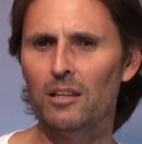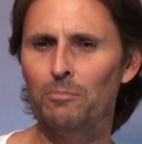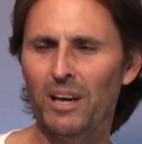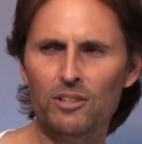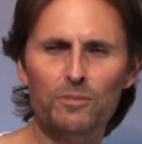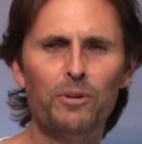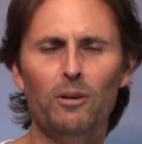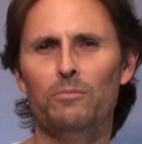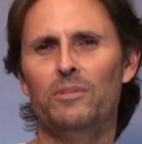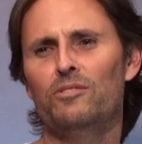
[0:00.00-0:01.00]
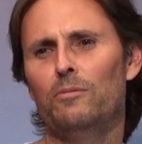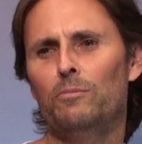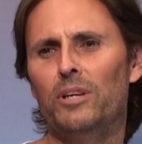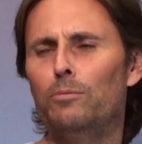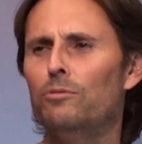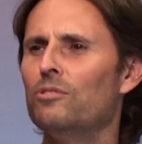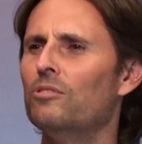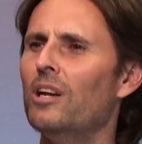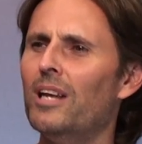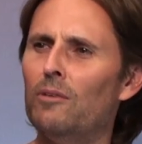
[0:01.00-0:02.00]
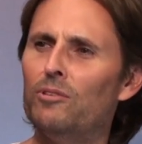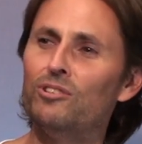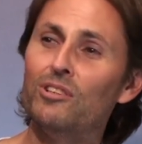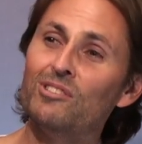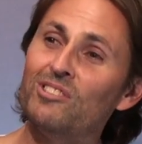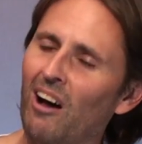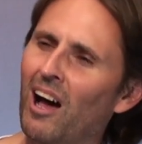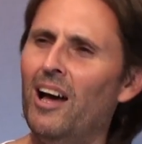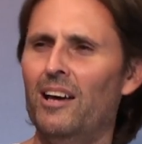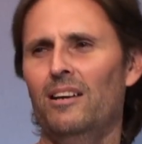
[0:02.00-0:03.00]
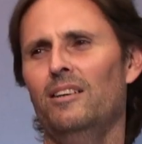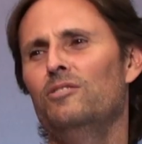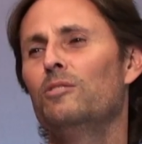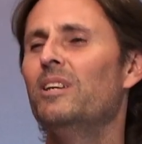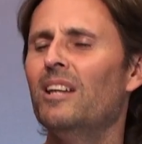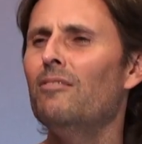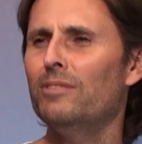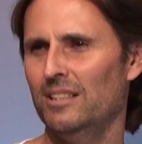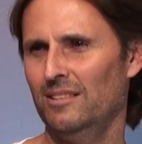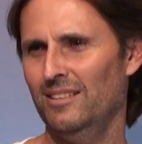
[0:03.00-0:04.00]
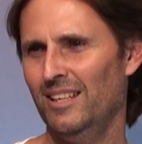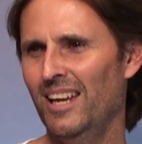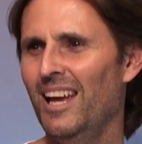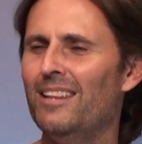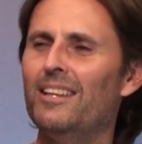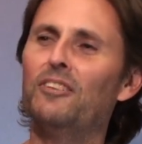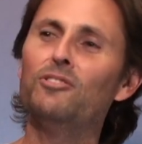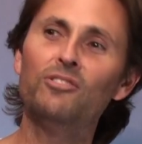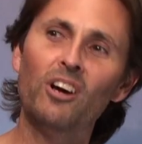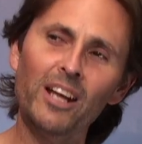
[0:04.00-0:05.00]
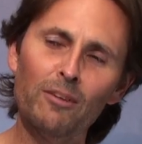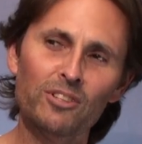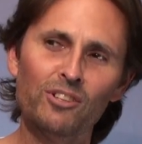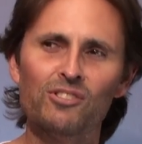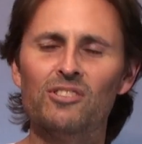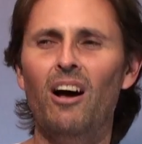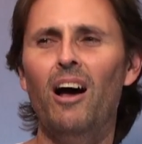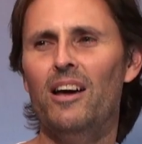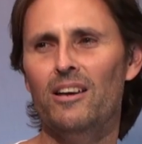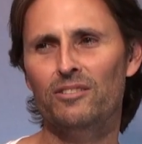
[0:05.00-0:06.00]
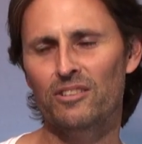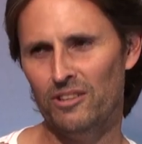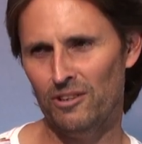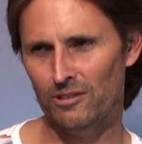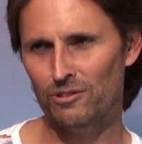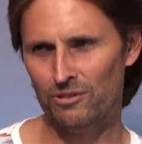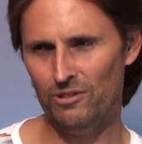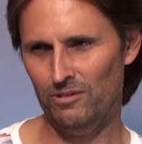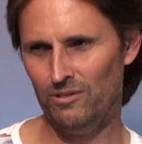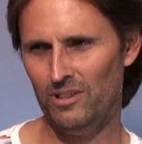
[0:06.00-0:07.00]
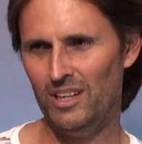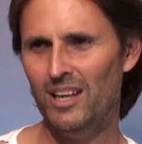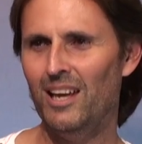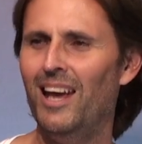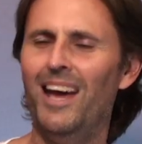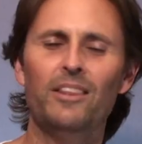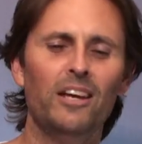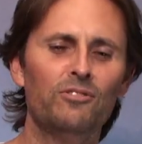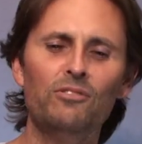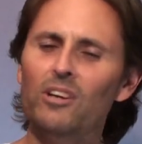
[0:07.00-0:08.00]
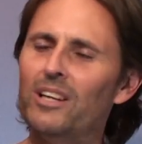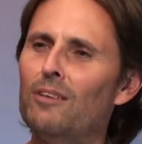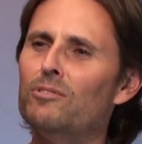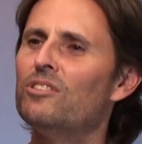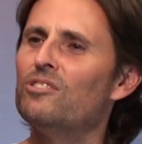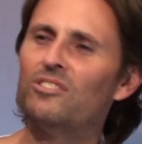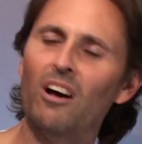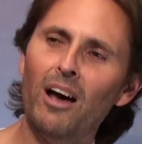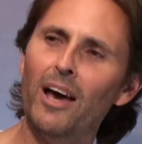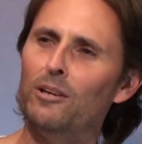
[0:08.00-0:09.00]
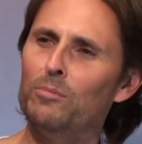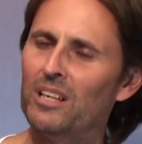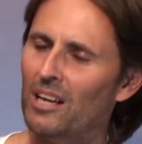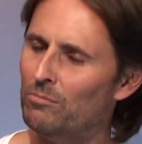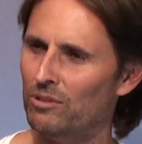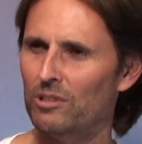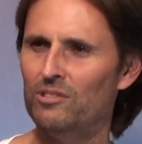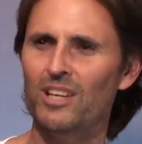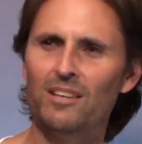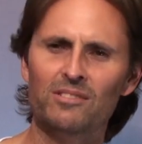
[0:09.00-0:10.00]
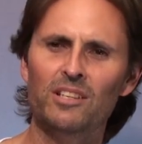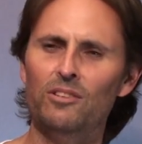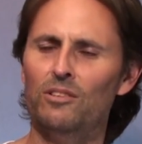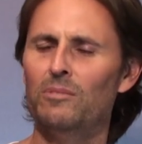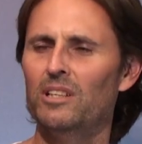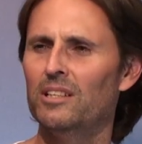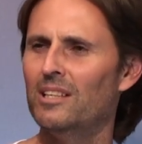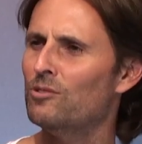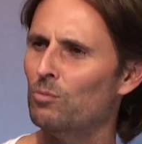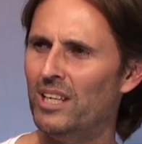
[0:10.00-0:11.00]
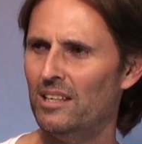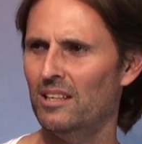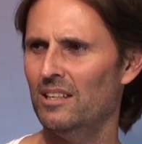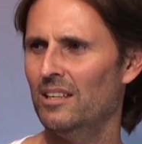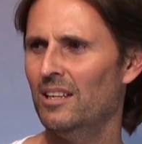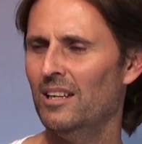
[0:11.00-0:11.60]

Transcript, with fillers: The major problem is that people do not have a desire to be loving. They do not have a desire to know the truth. And they do not have a desire to be humble because they see humility as weak.